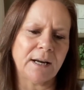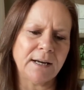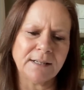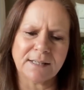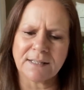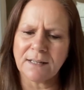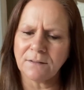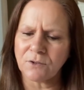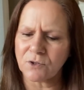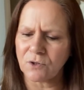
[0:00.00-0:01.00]
and it still
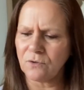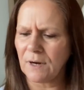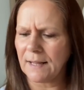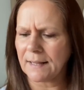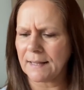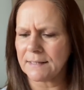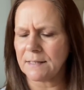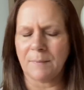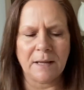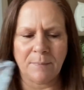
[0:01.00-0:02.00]
does look like it to
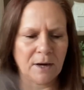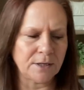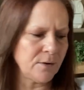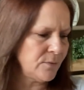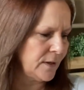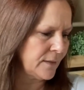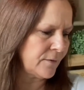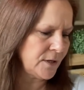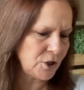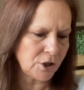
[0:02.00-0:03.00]
me, but I don't think
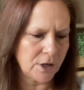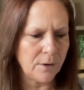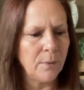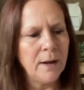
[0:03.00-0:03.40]
there is, you know.